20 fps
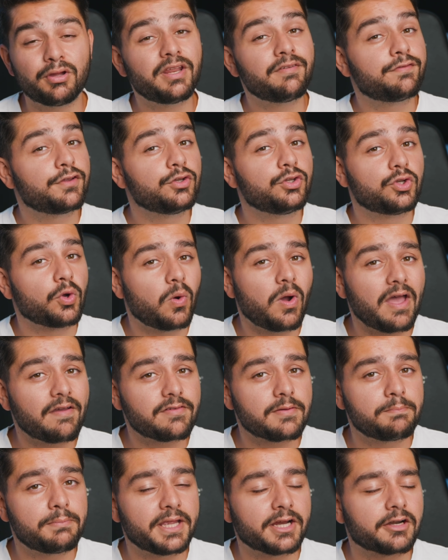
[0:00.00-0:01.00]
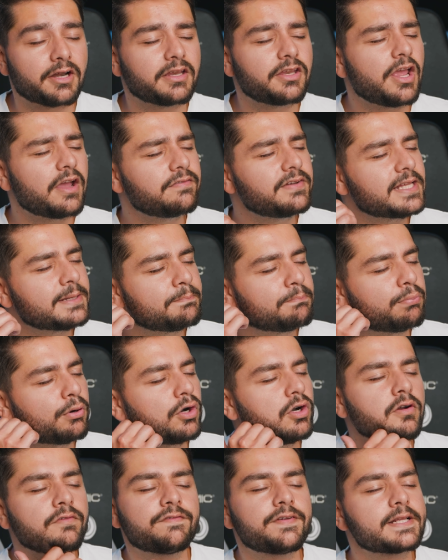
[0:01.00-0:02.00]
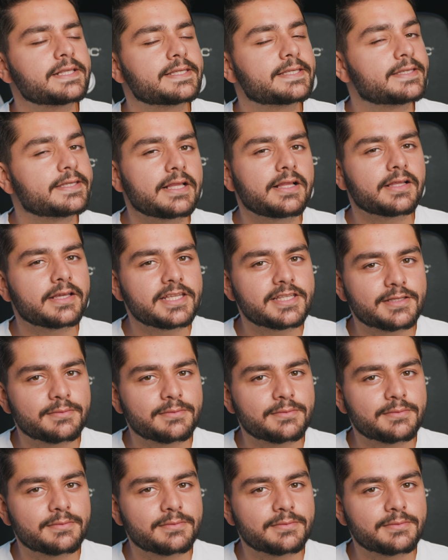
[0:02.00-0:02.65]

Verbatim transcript: But if you don't don't have a beard and you have that perfect silky